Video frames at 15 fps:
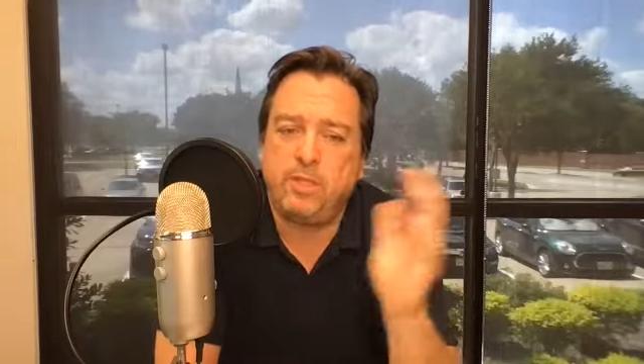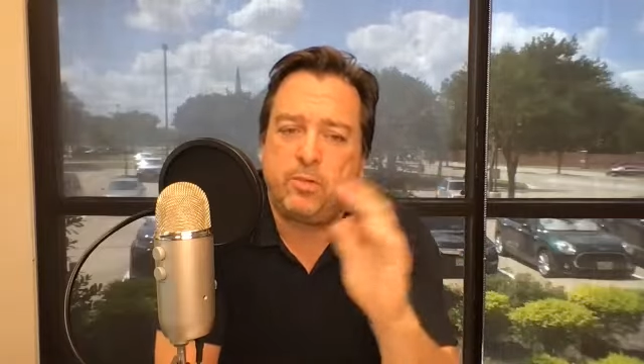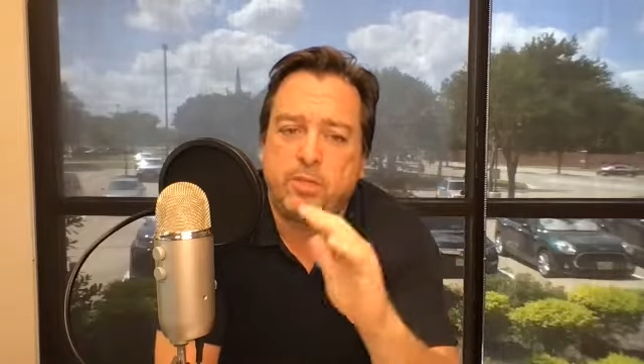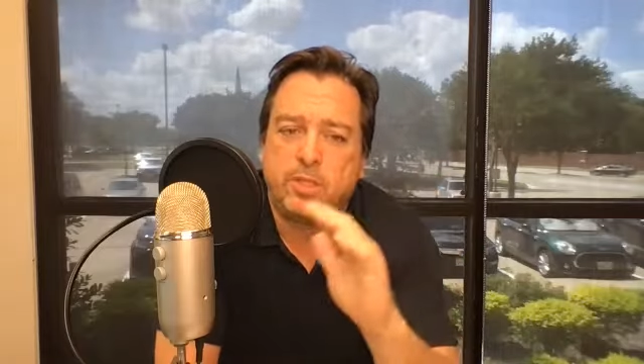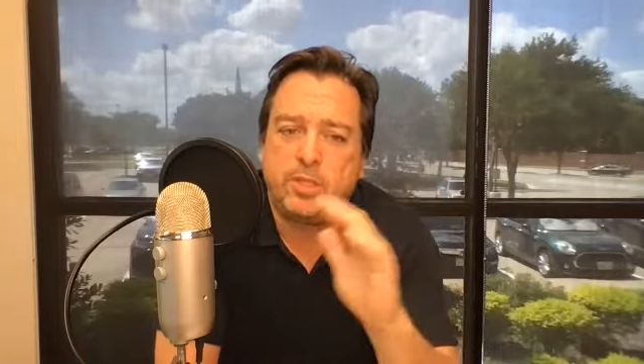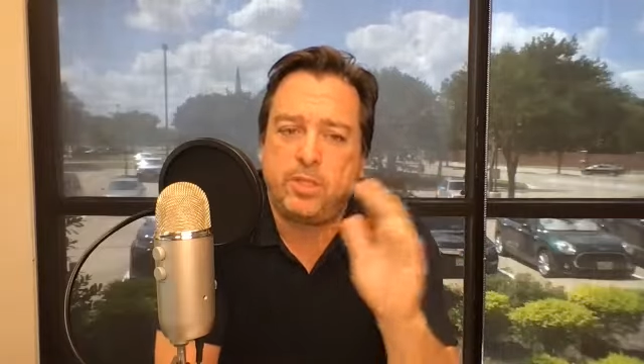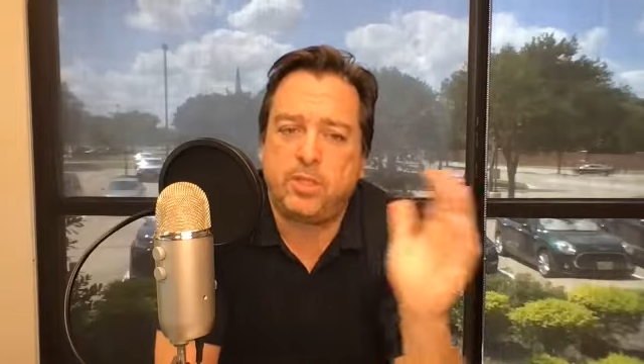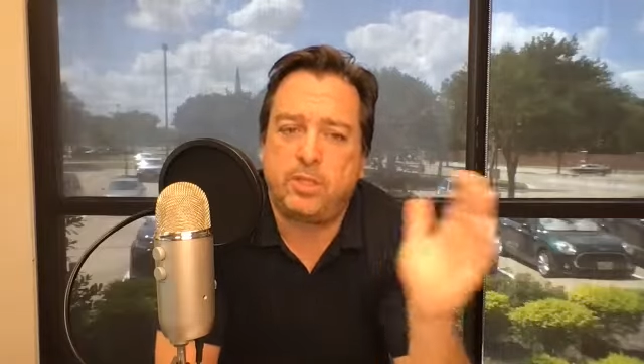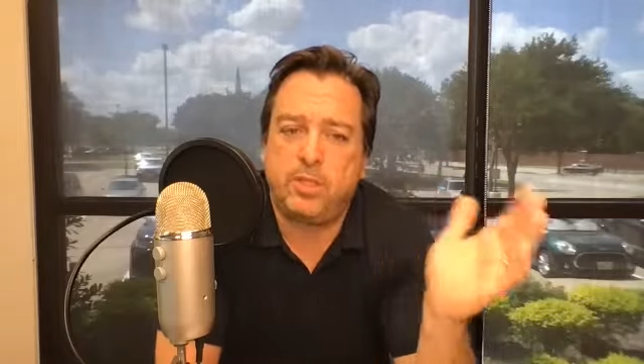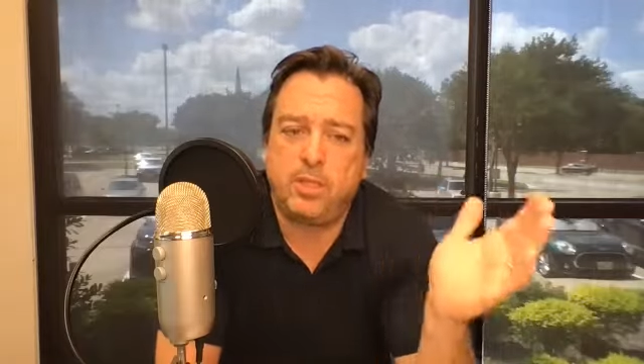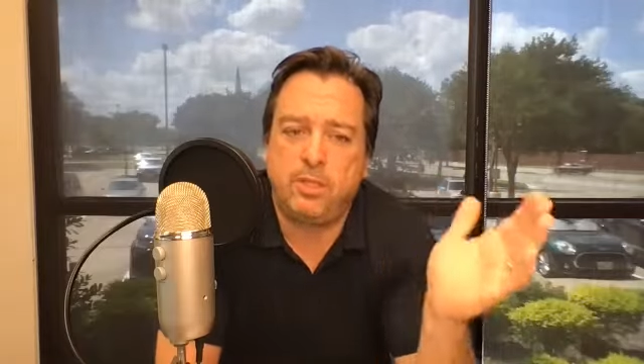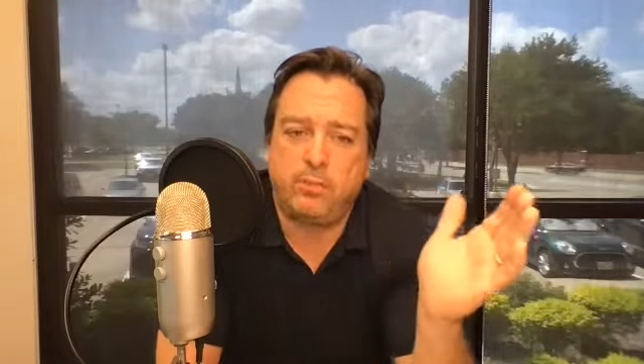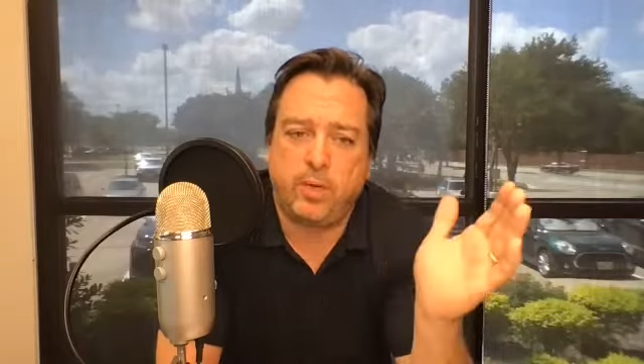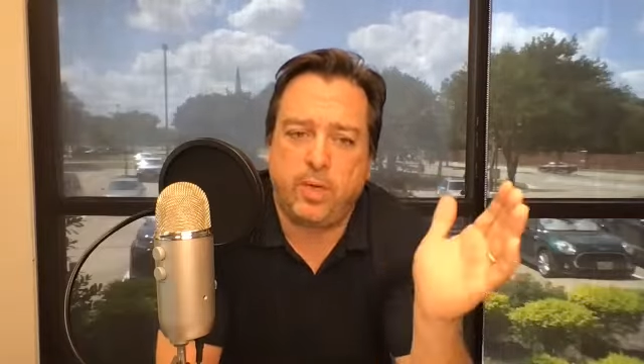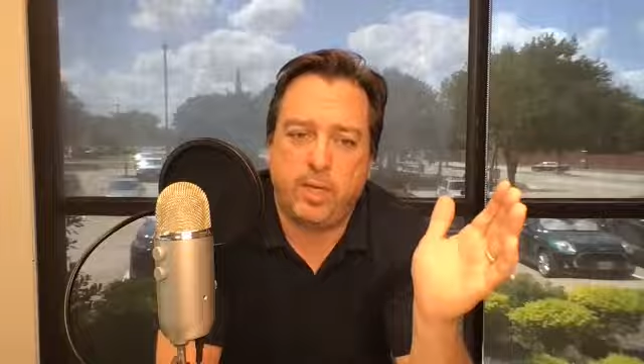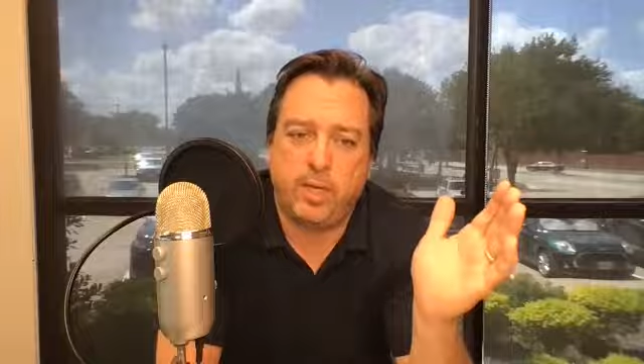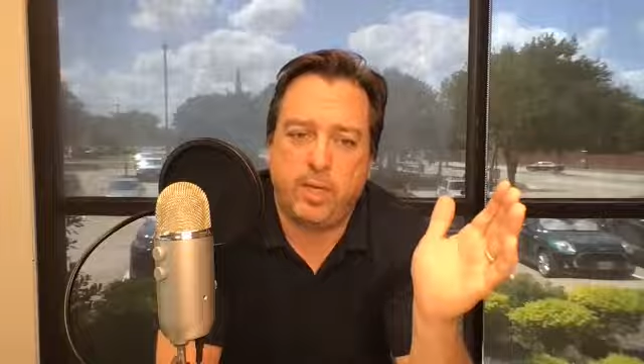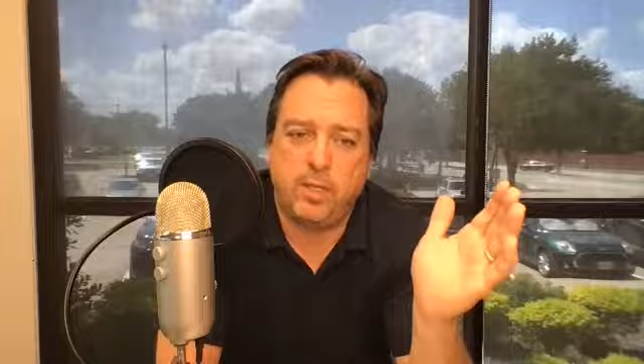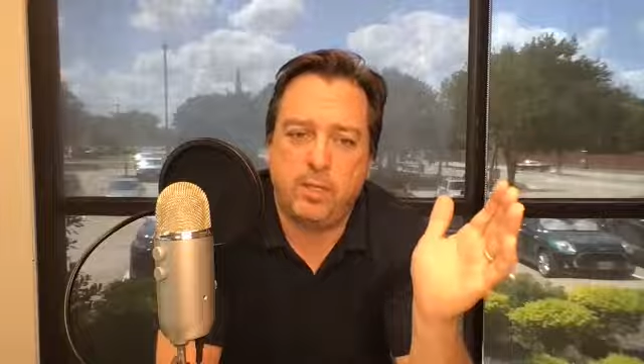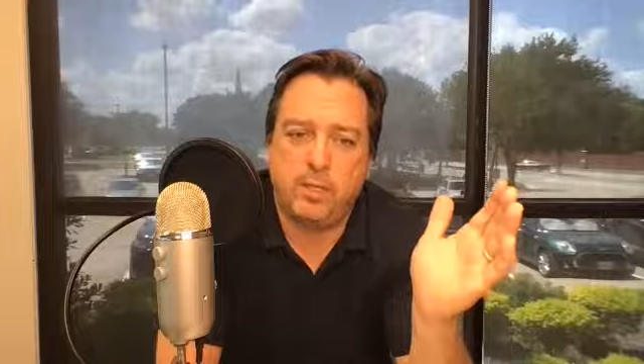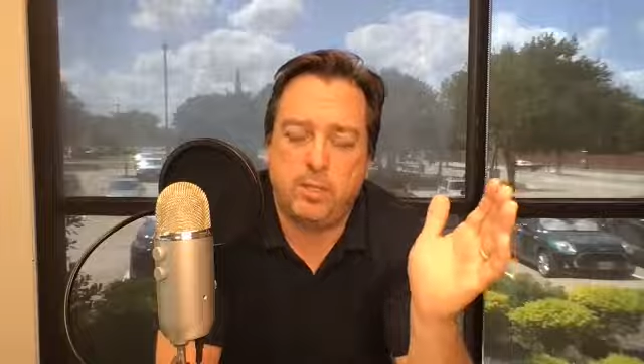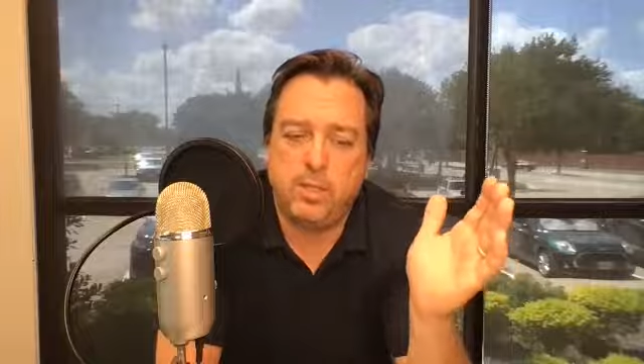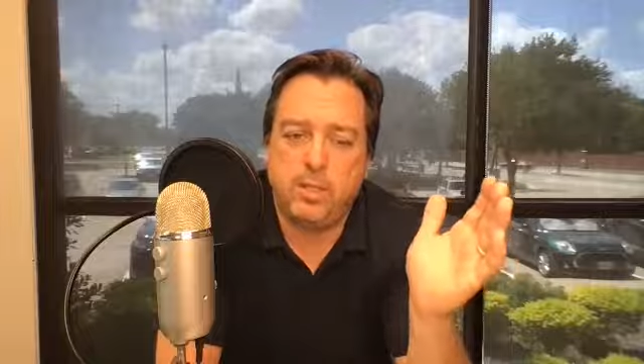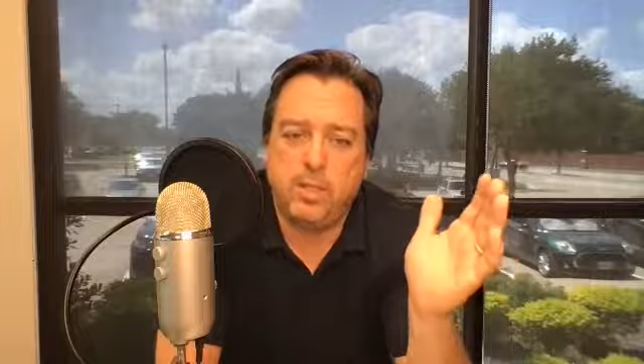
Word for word: 2016 range